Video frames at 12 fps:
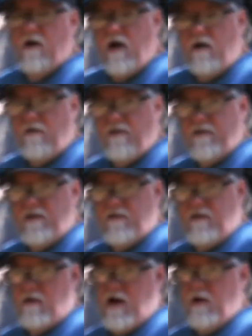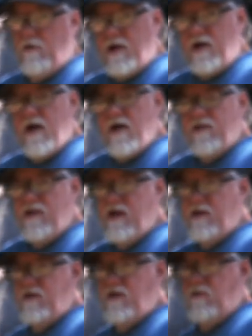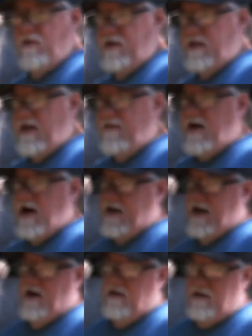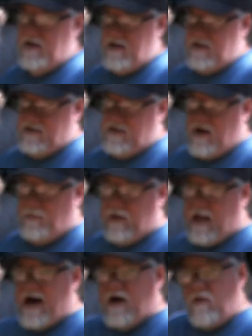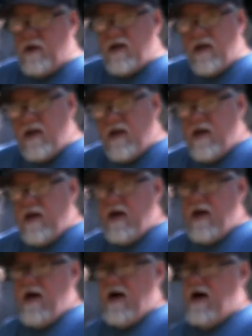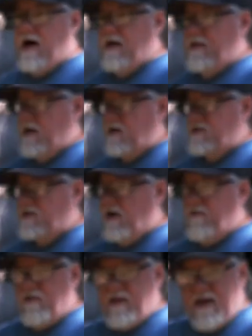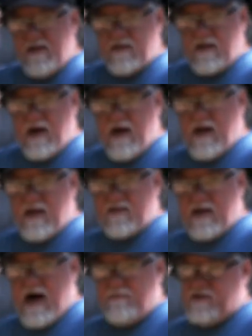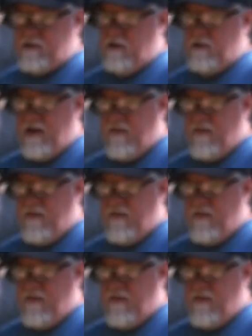color than this gray one. The one that they've got now is a black one. That goes over these, and it's absolutely